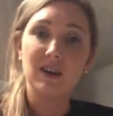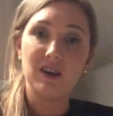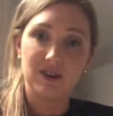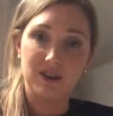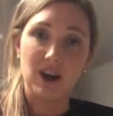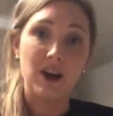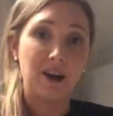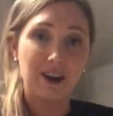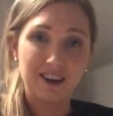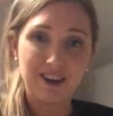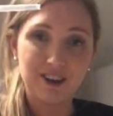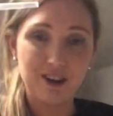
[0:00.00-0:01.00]
so
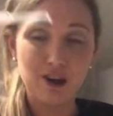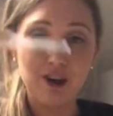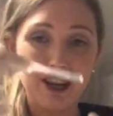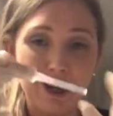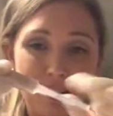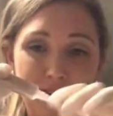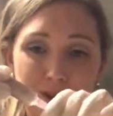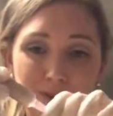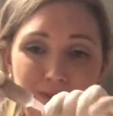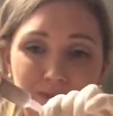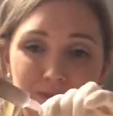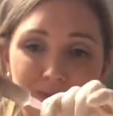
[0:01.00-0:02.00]
new needle,
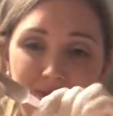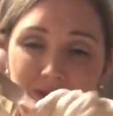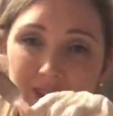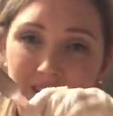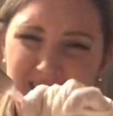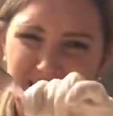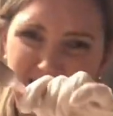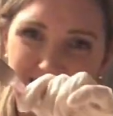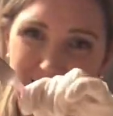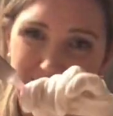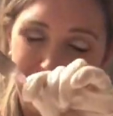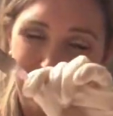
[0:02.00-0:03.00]

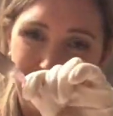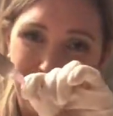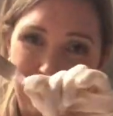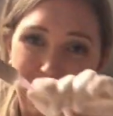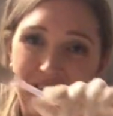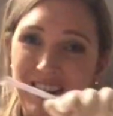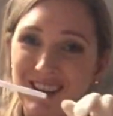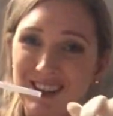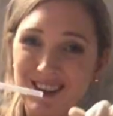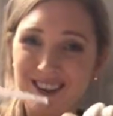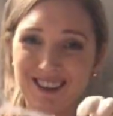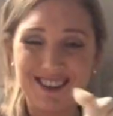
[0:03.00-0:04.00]
she's
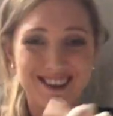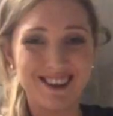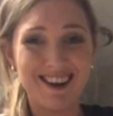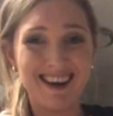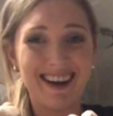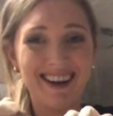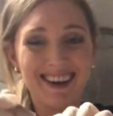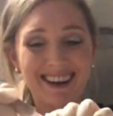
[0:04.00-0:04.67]
on tight.